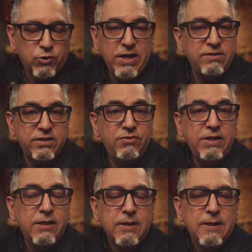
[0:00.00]

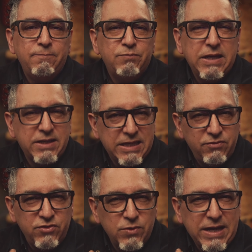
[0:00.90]
Creativity, it
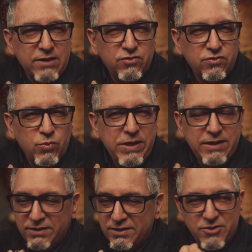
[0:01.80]
gives you that
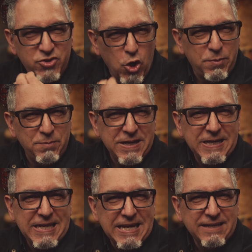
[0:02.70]
sweet
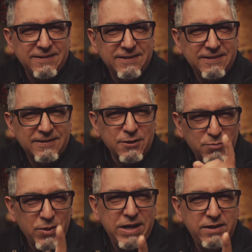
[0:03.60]
dopamine hit, the
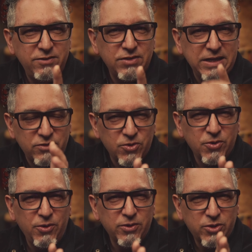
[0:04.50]
brain's
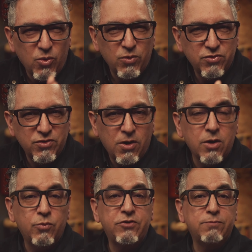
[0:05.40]
internal gold
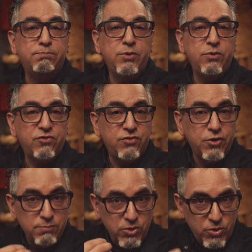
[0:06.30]
star, which
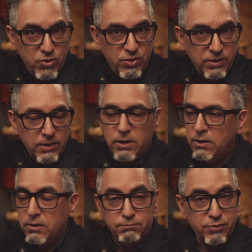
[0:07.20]
boosts your mood,
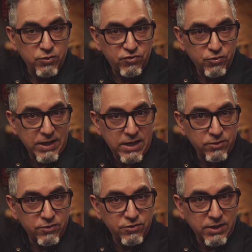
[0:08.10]
boosts your
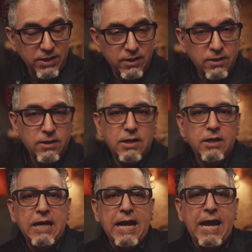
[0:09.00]
energy,
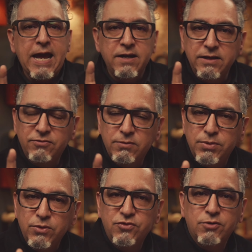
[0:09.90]
and even
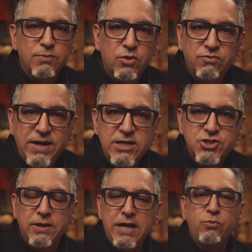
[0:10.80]
boosts your
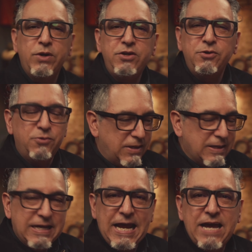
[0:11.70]
motivation. And when you
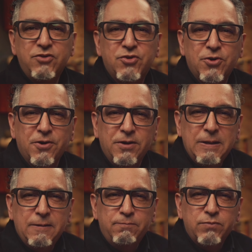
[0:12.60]
enter
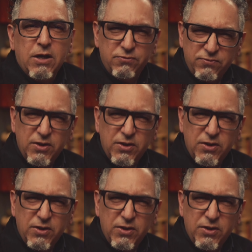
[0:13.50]
a